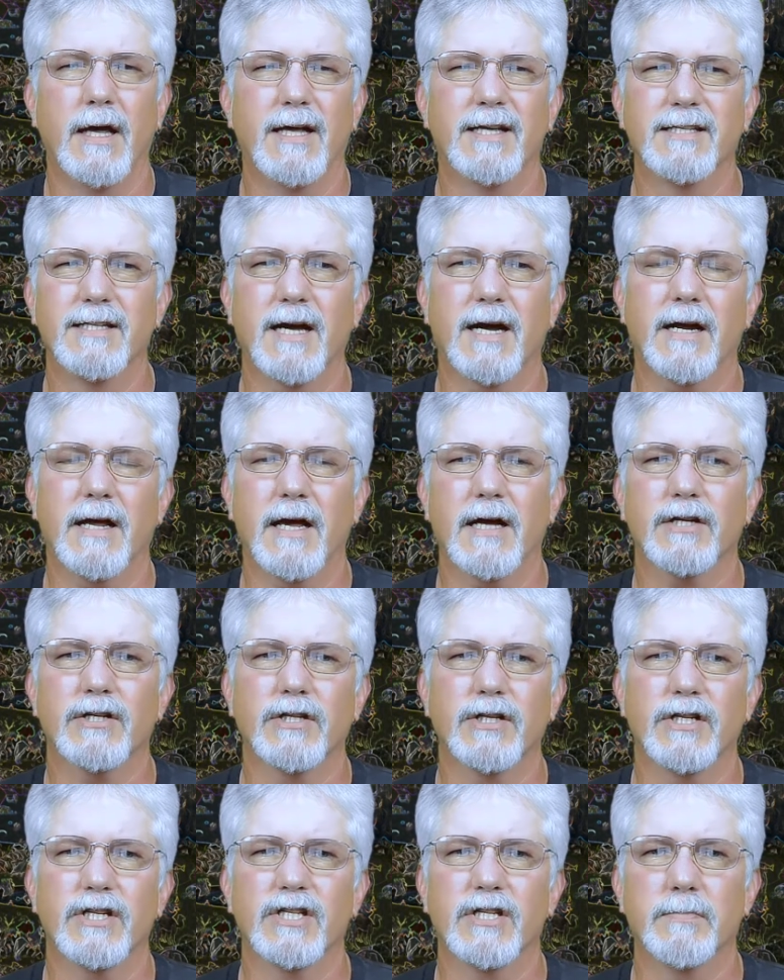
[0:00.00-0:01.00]
is not
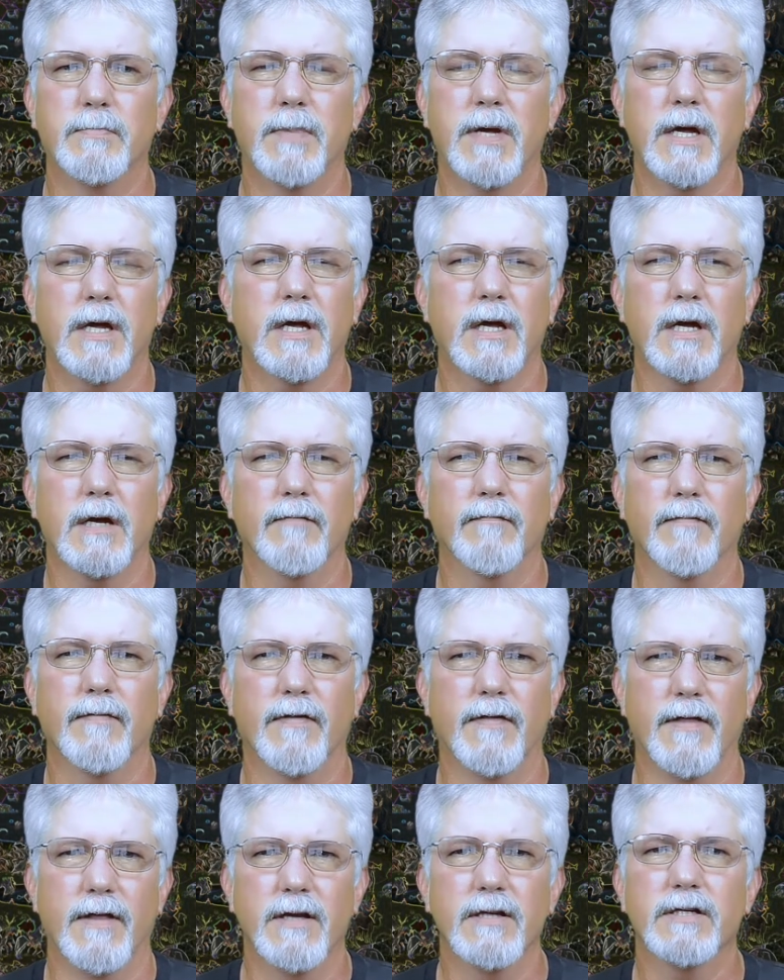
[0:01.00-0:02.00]
actually speaking of
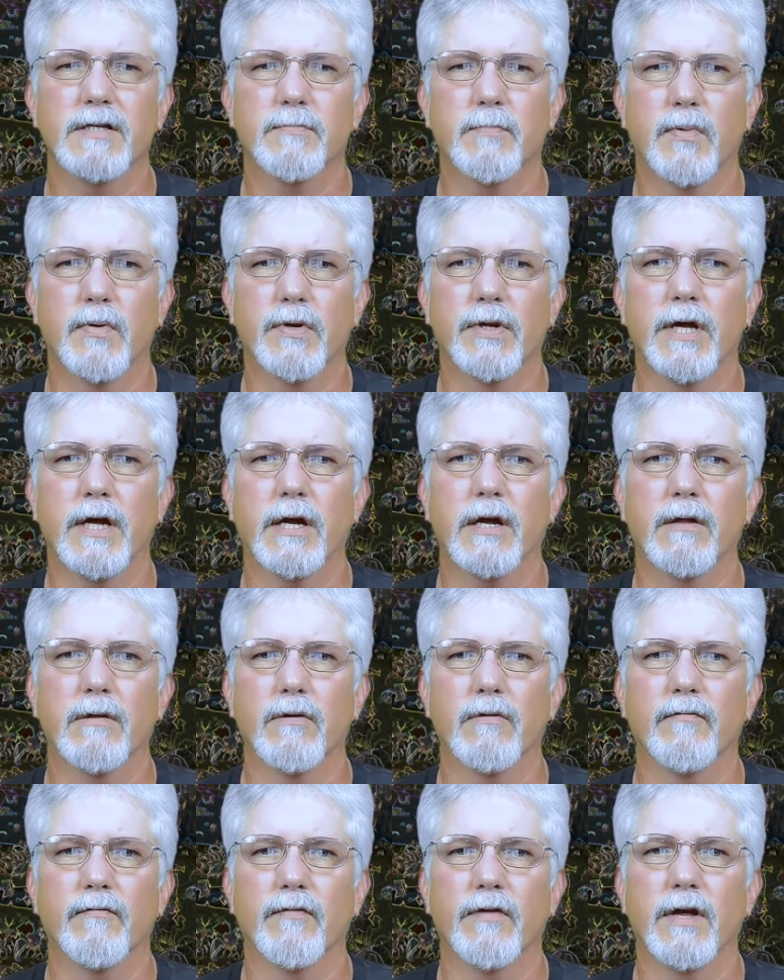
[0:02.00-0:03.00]
this
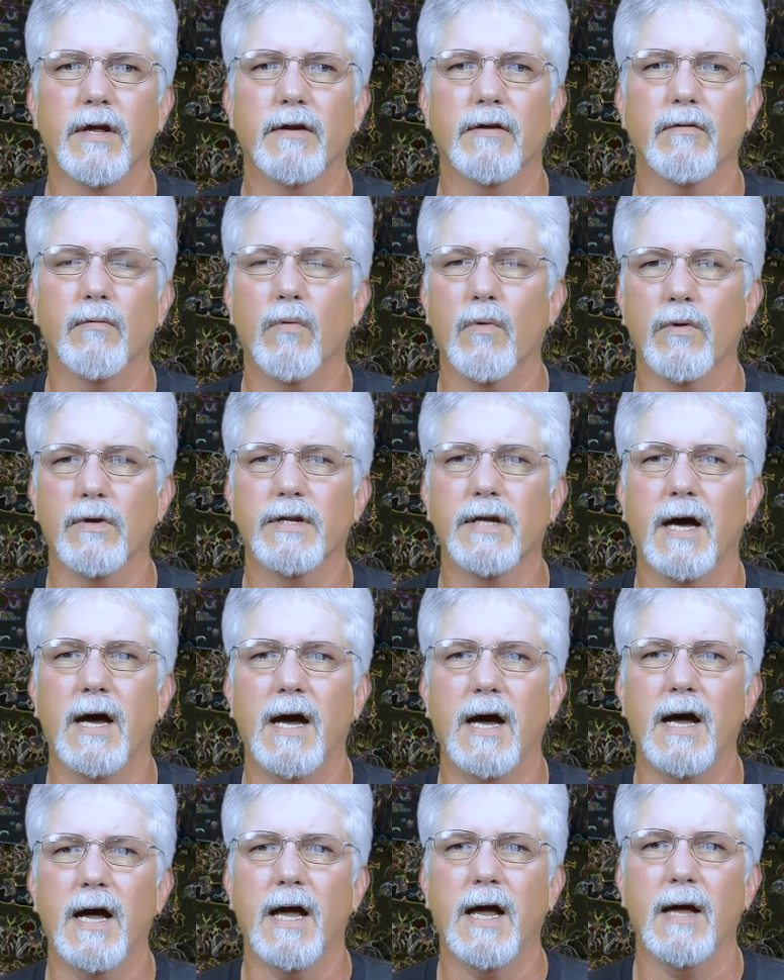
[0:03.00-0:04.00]
particular event or
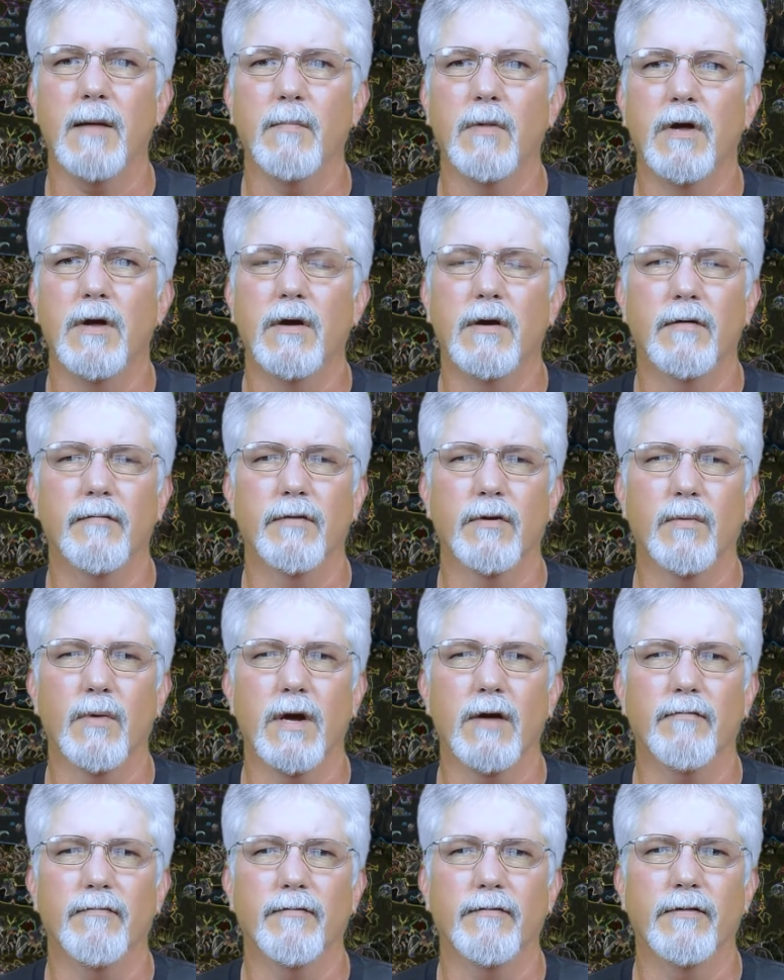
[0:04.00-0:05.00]
time of the
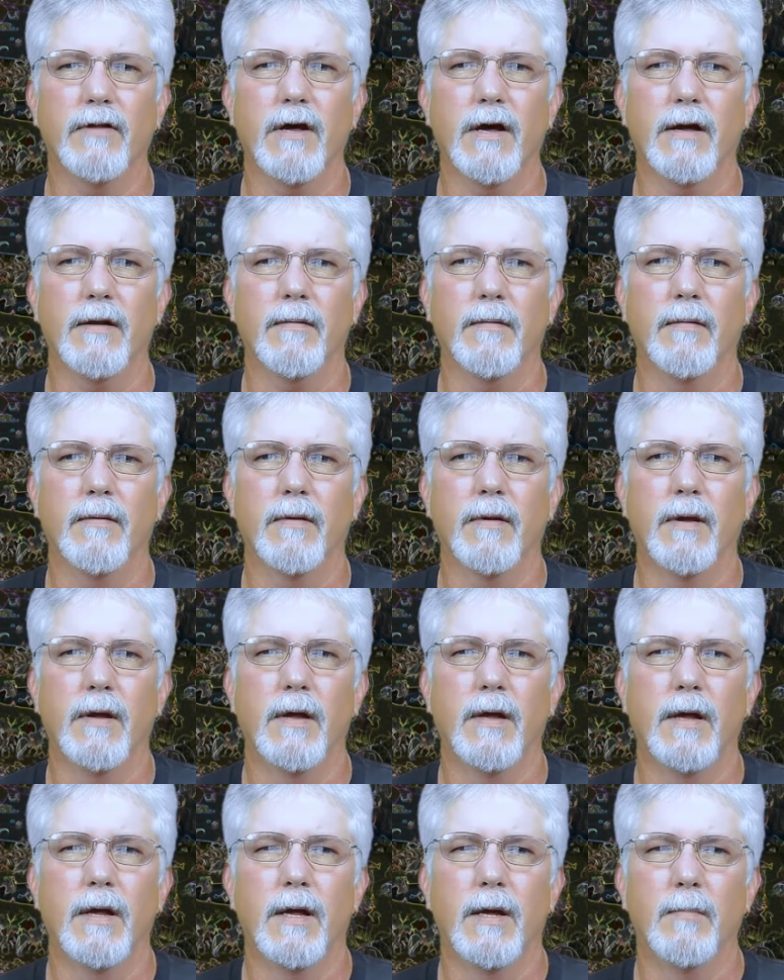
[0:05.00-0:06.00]
Great Flood,
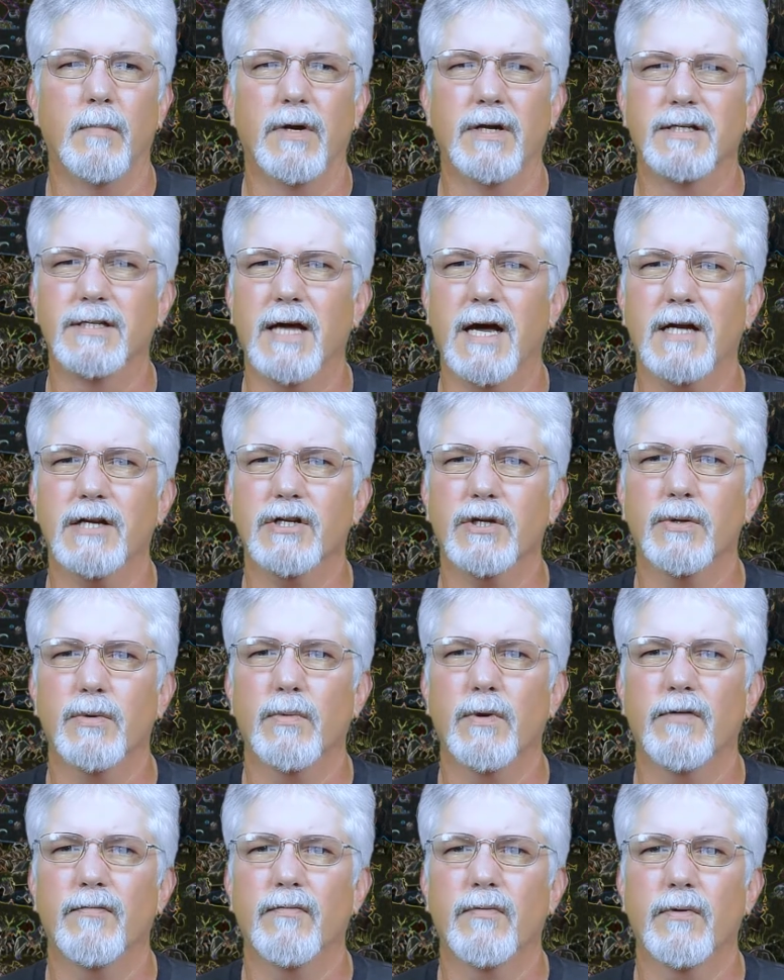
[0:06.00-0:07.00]
but is actually
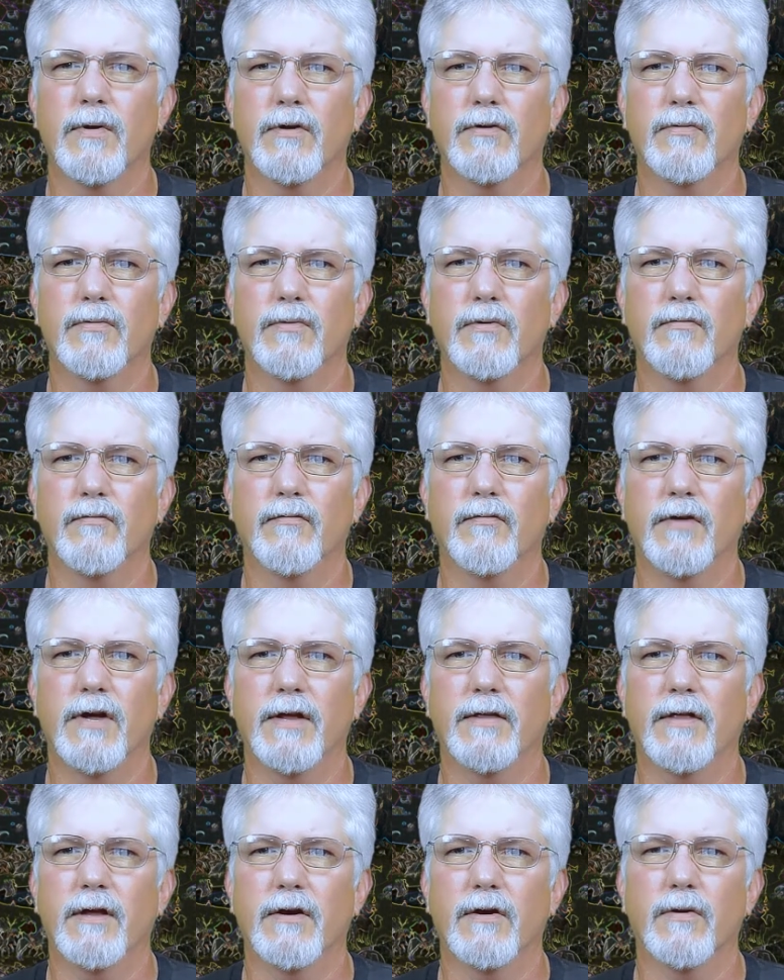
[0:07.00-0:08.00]
referring to an
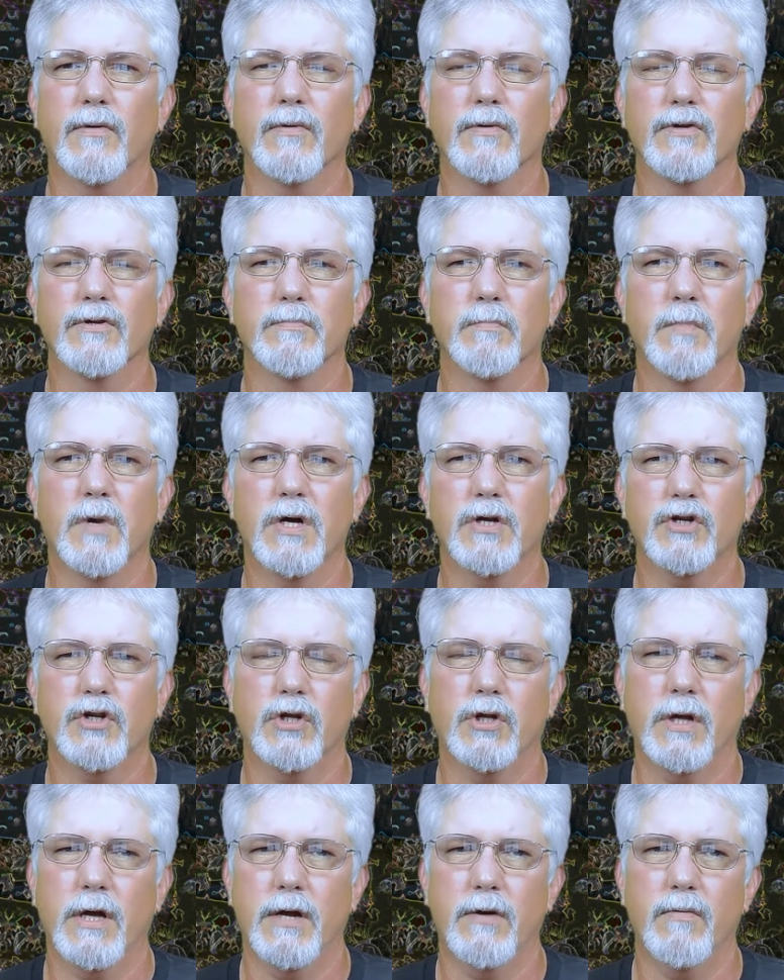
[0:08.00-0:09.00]
event that occurs
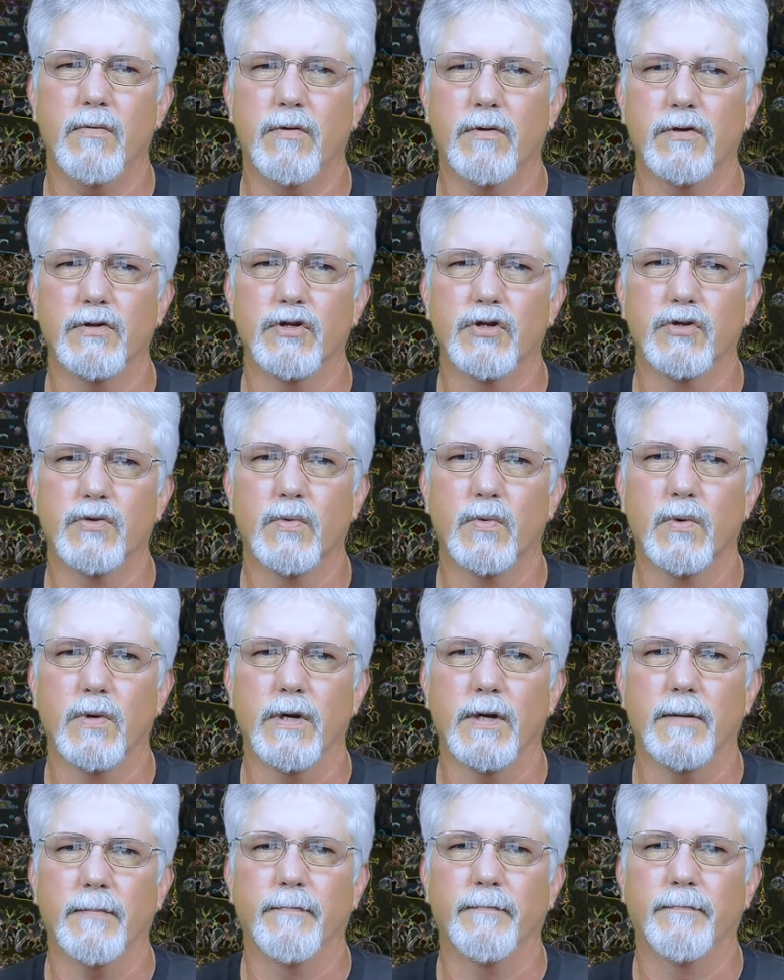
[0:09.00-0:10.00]
much later in the story.